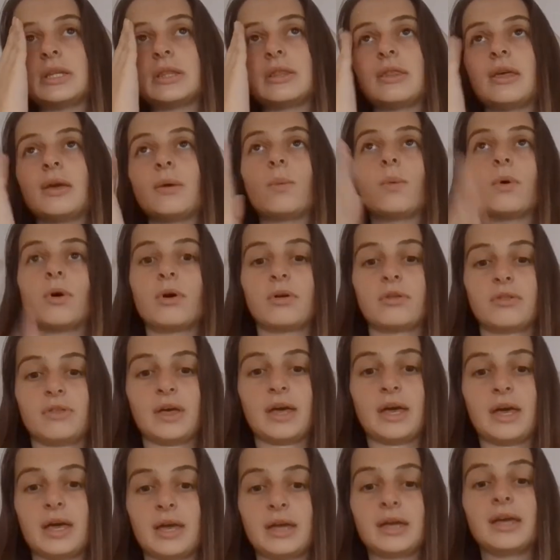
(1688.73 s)
they were
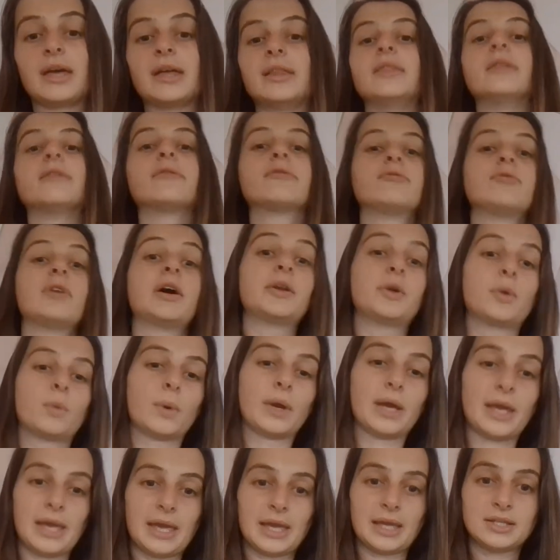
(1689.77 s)
there and they've run
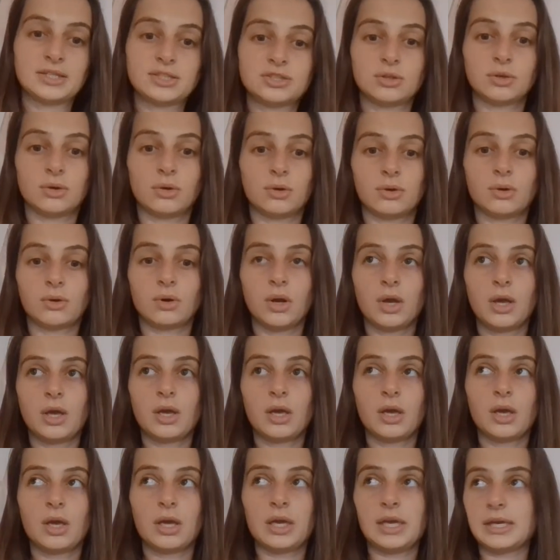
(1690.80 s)
away, so
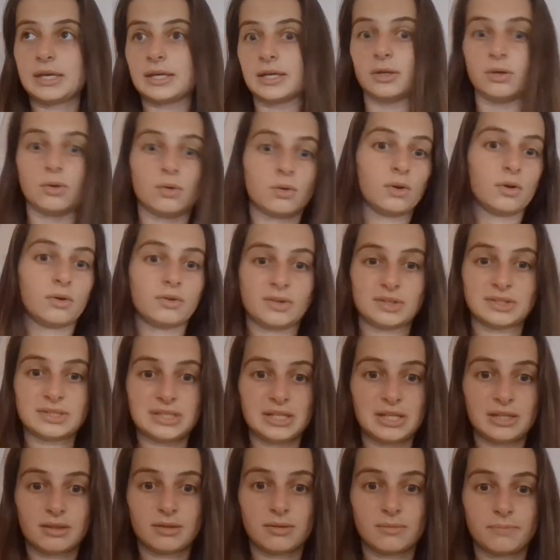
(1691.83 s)
he can no longer
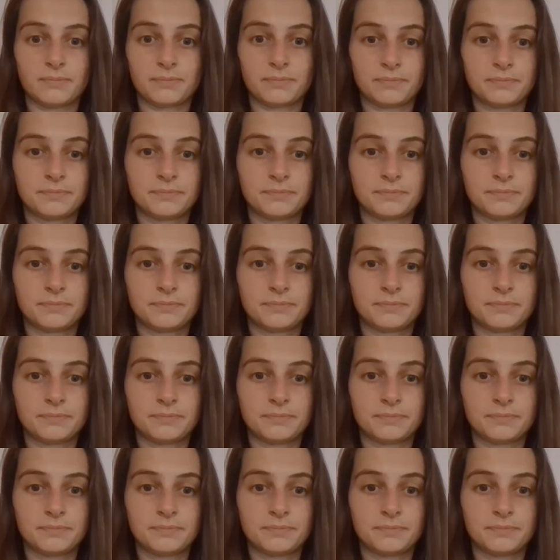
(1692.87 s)
see them.